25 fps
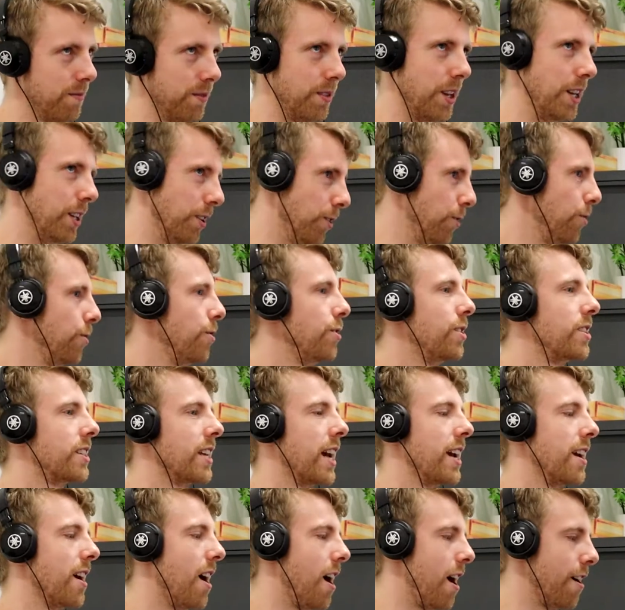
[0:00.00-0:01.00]
and lose,
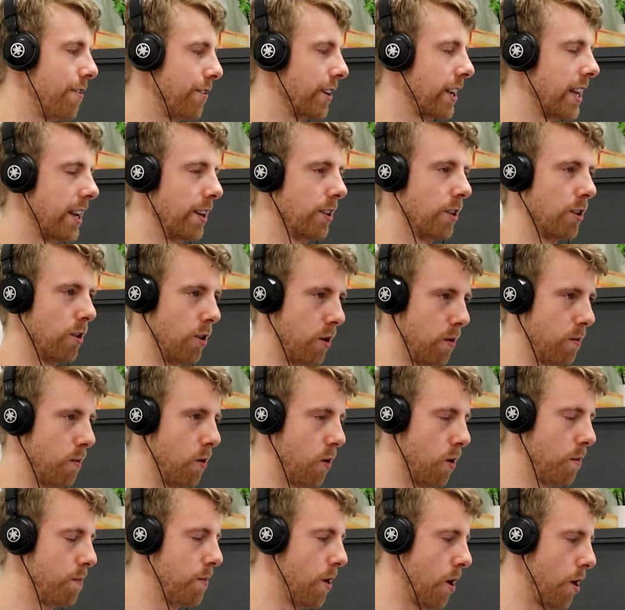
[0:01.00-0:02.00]
say, half a kilo or
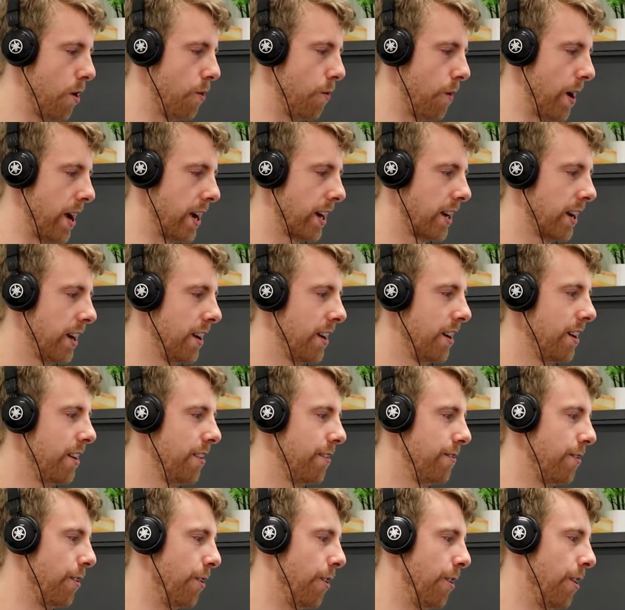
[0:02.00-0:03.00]
more per week
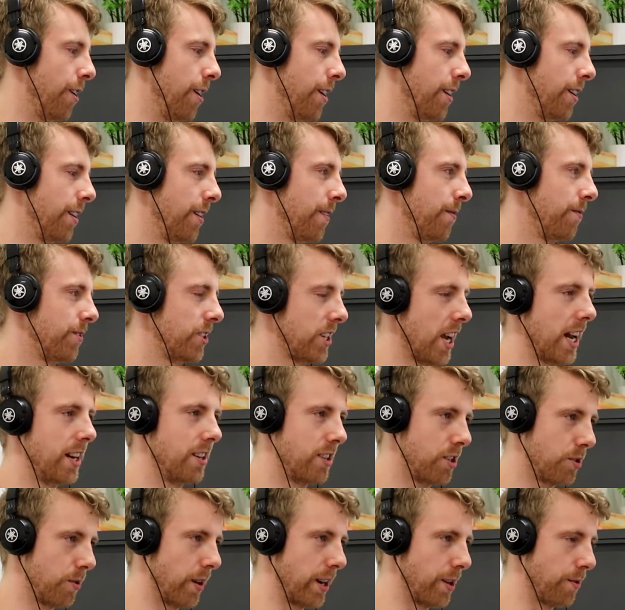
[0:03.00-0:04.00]
for 10
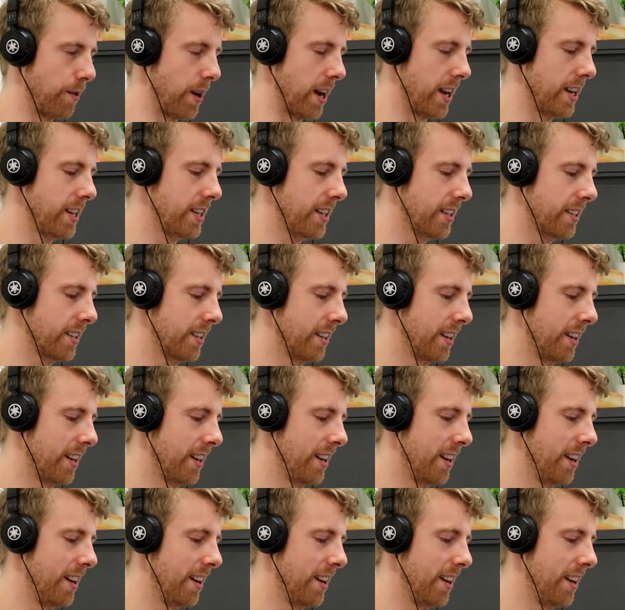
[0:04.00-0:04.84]
to 20 weeks